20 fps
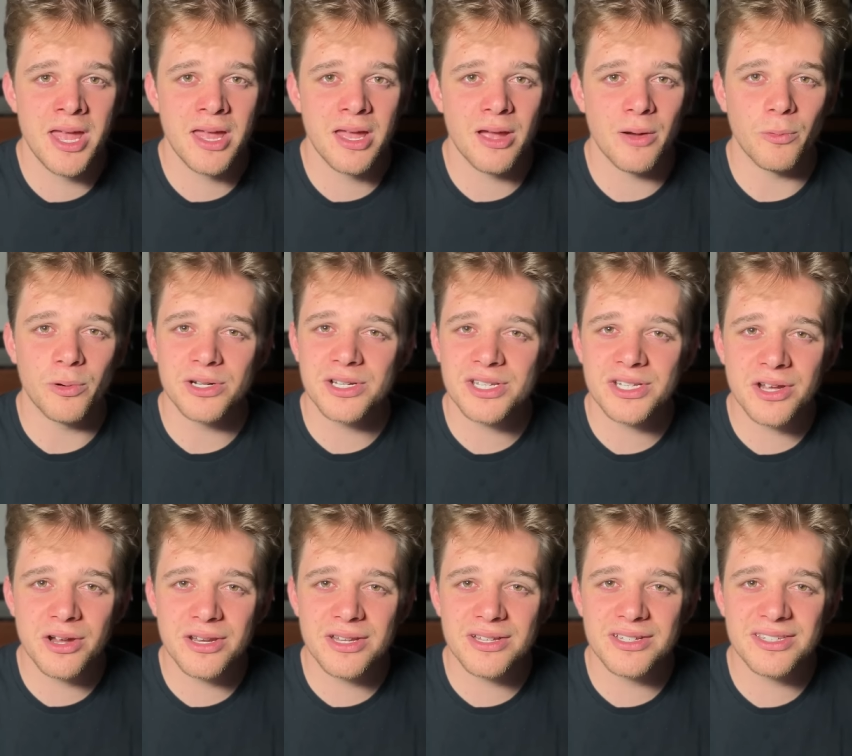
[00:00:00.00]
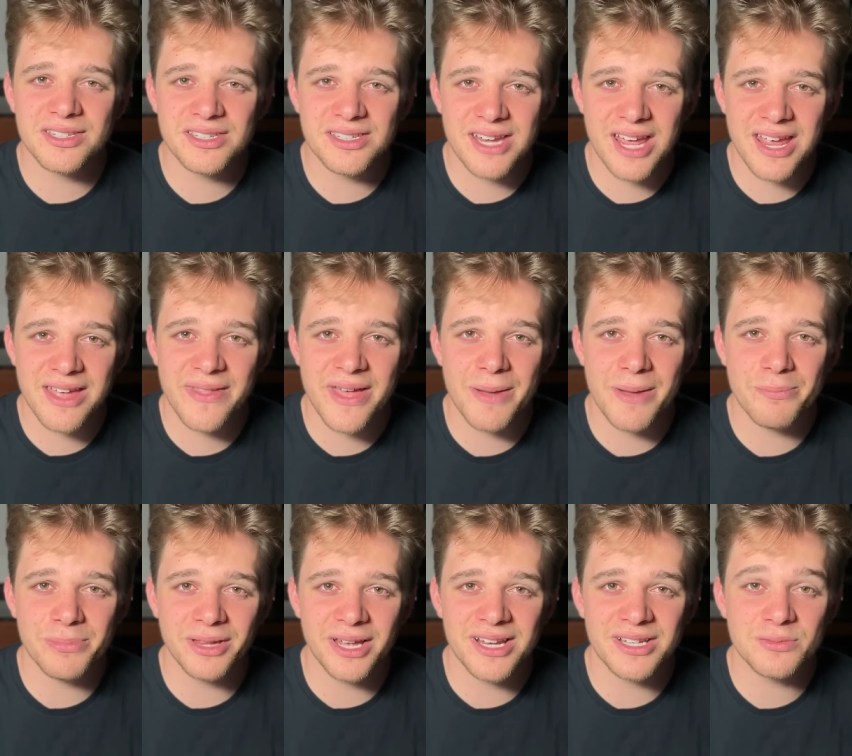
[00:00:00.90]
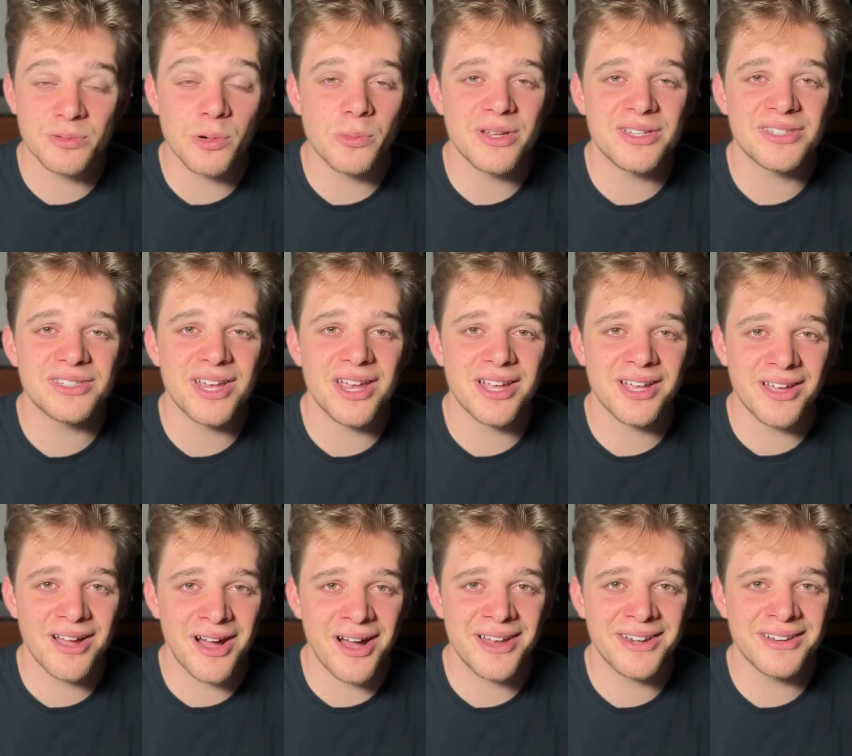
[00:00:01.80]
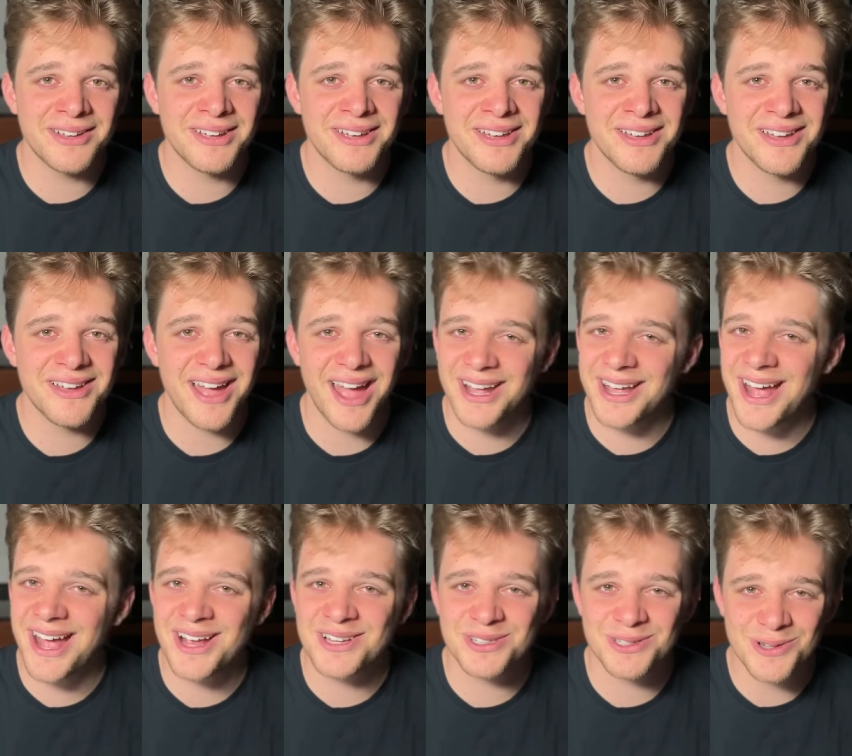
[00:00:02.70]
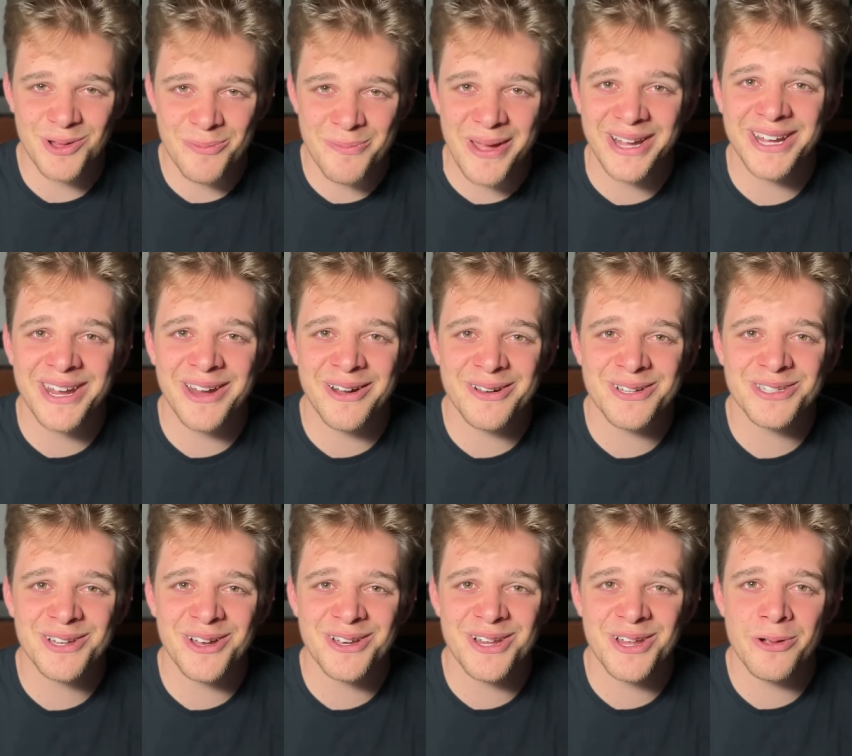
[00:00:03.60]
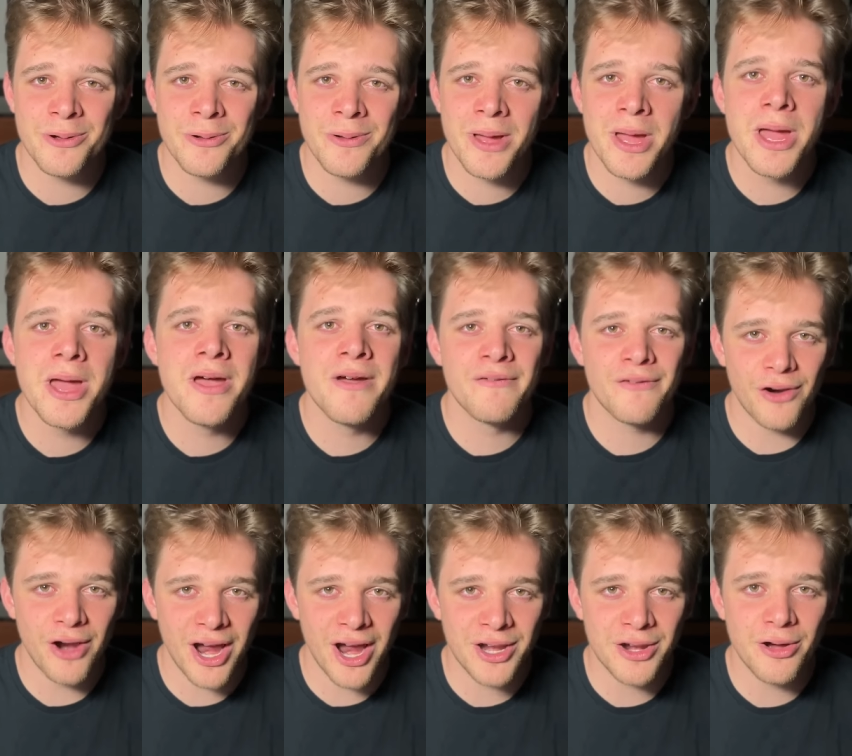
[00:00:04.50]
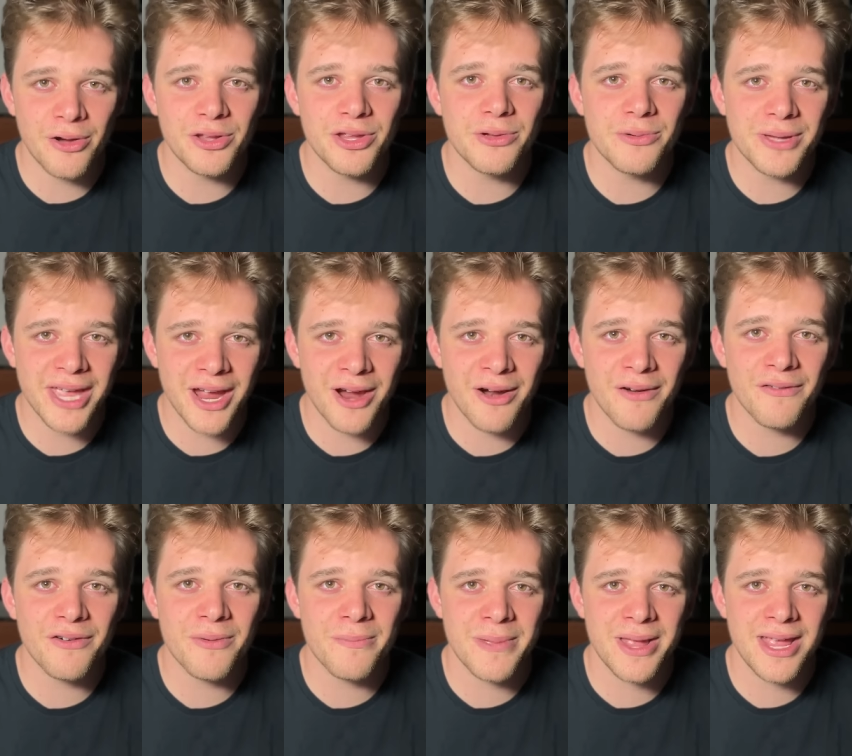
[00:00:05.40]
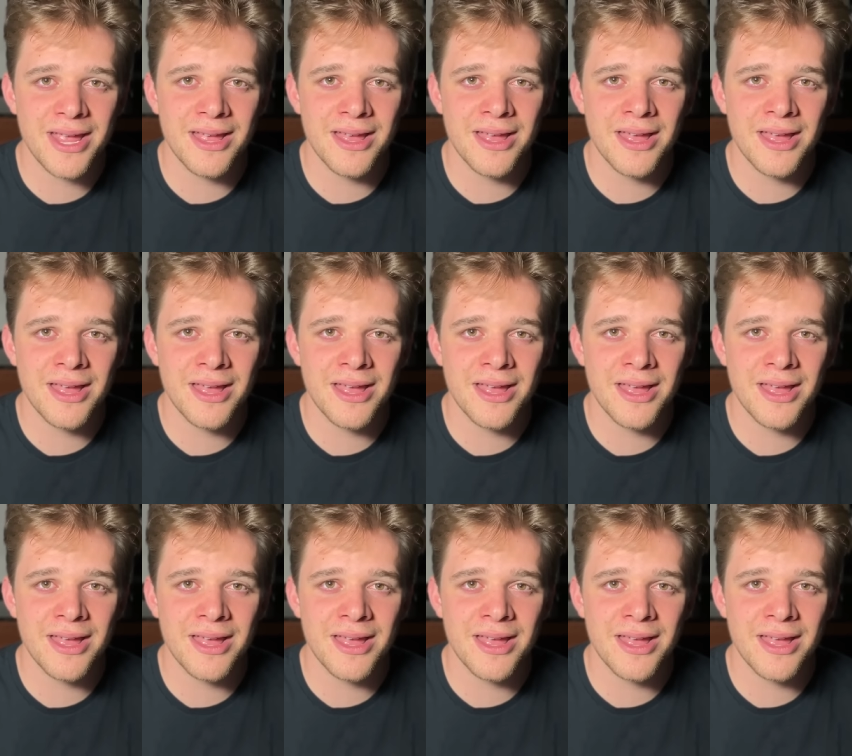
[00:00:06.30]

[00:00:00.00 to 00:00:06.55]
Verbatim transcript: we're just going to stay in that place where we say, God, I cast all my cares on you, for I know you care for me.